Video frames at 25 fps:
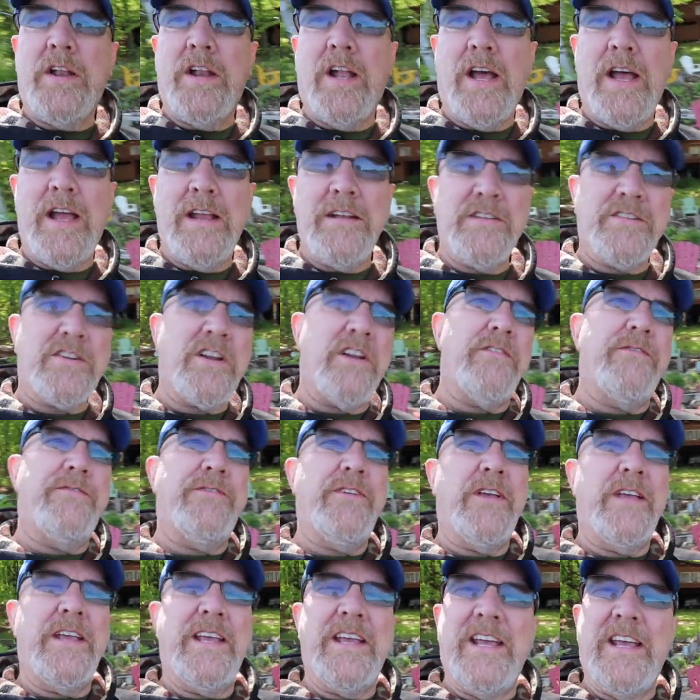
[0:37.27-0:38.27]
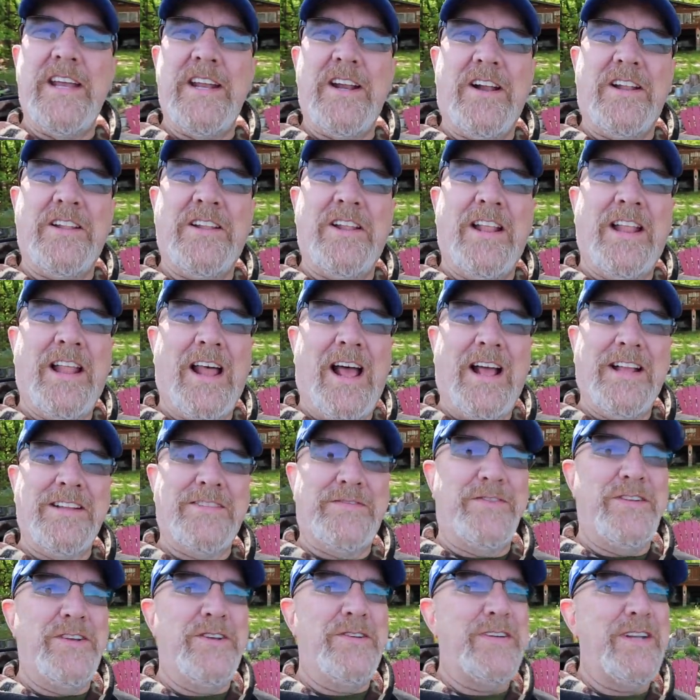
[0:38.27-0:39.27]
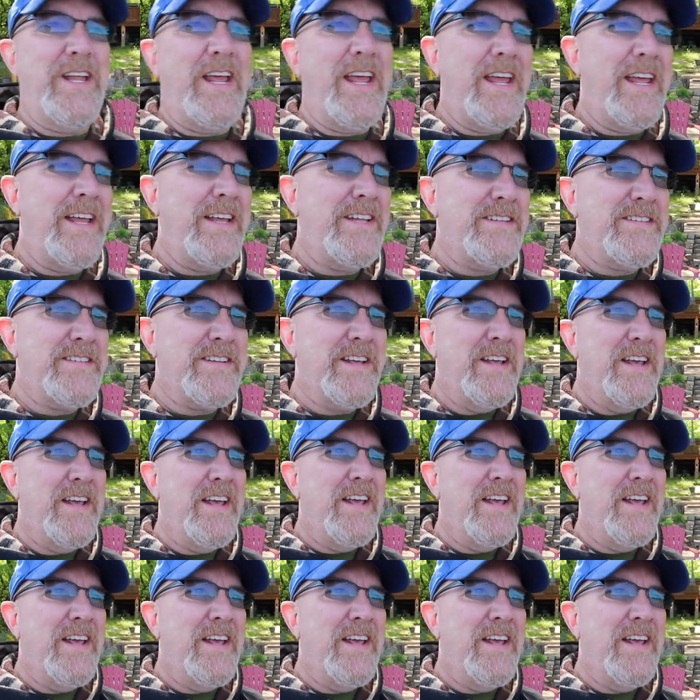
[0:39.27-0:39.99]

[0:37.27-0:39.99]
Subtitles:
and I, just gonna fill you in on the last few days.